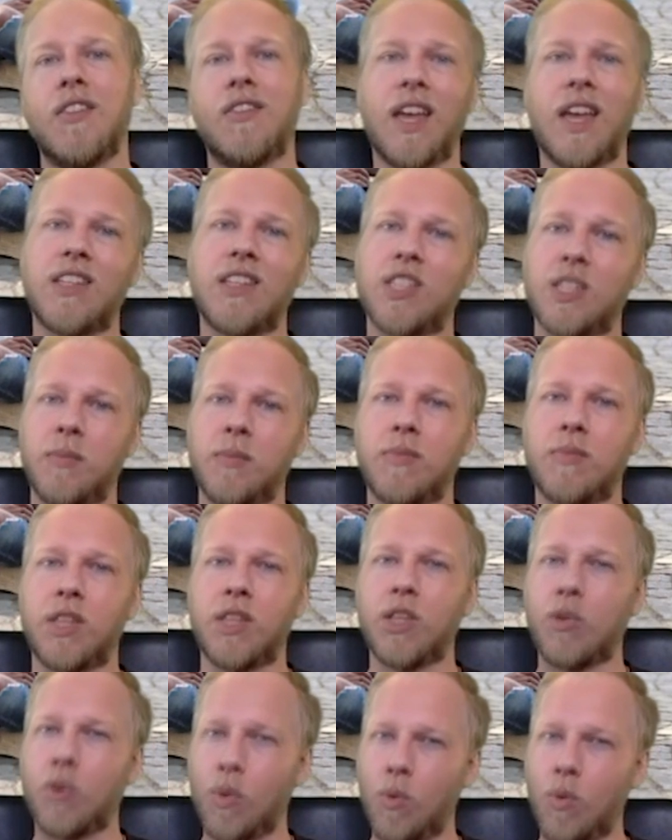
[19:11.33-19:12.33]
that's something
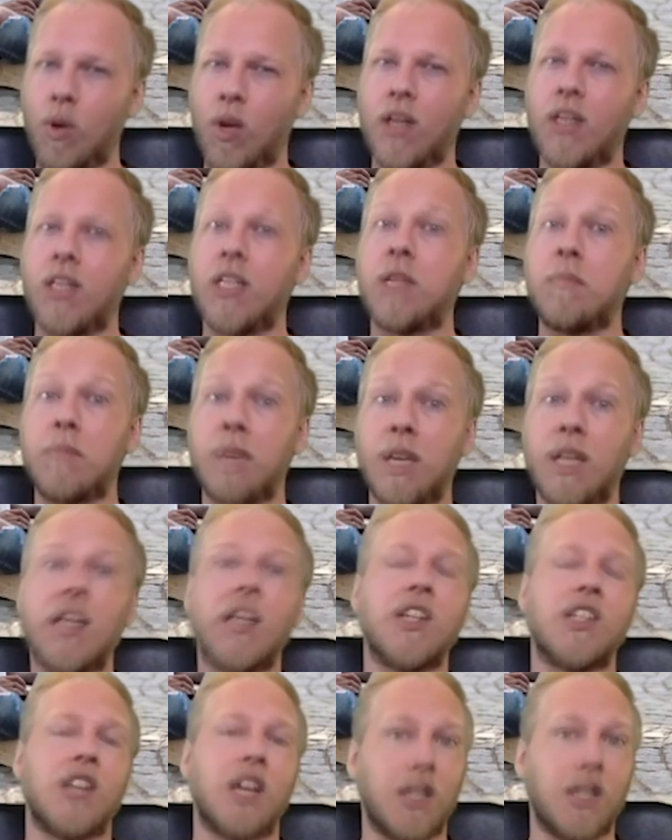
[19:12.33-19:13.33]
that we want to
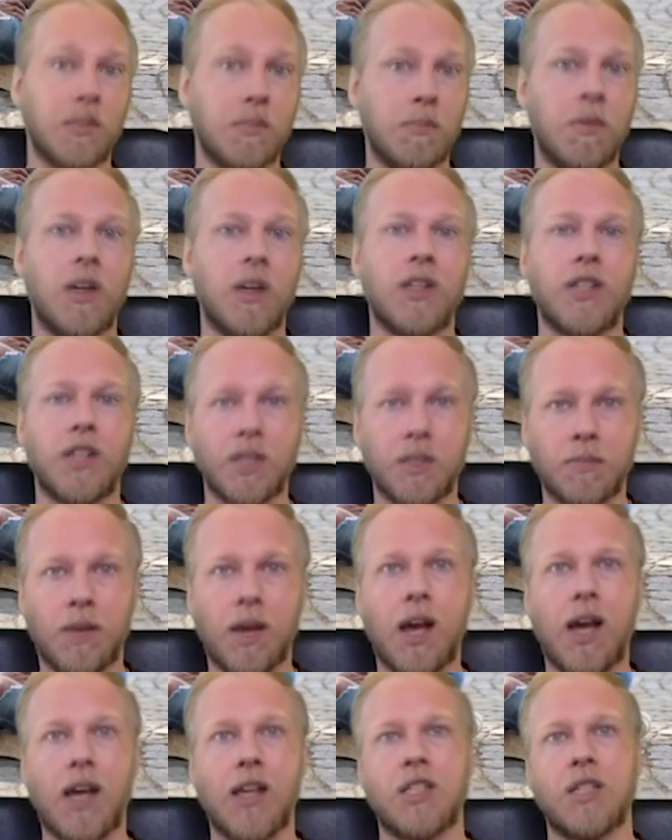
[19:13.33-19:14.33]
diminish as much as
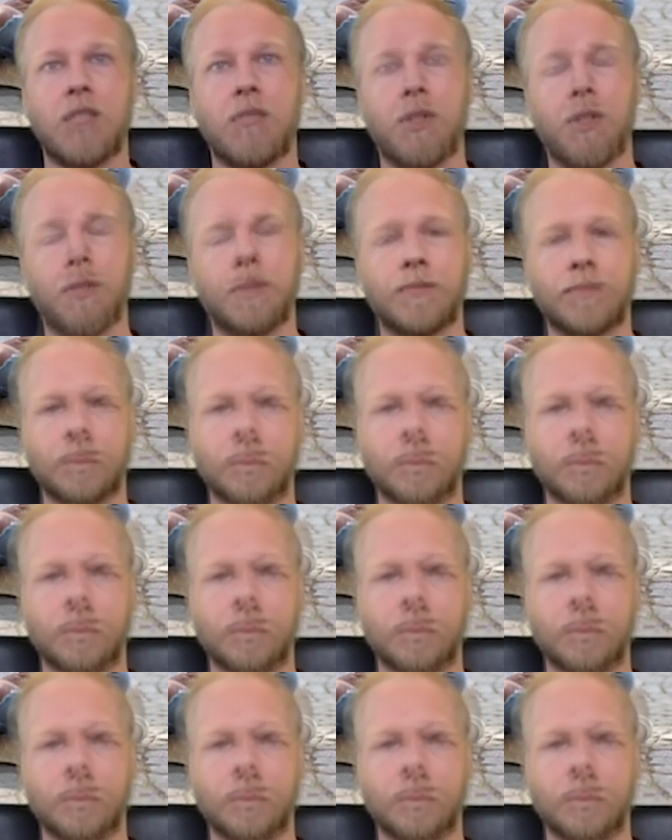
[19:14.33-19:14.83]
possible.